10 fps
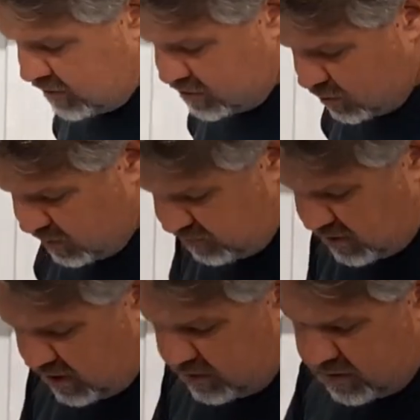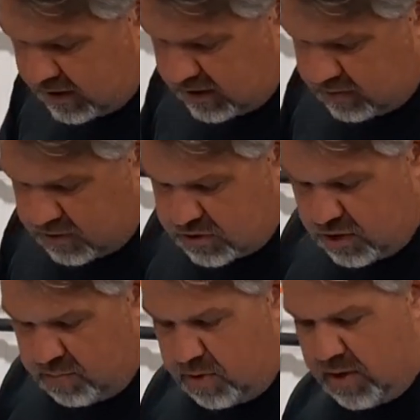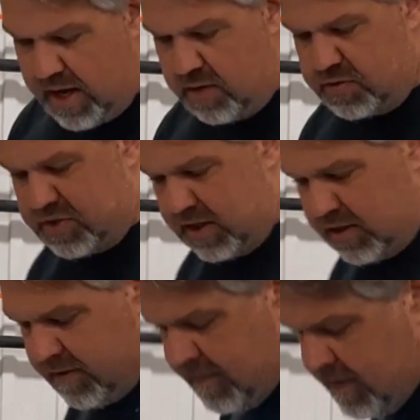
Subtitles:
So we've done the turbo housing.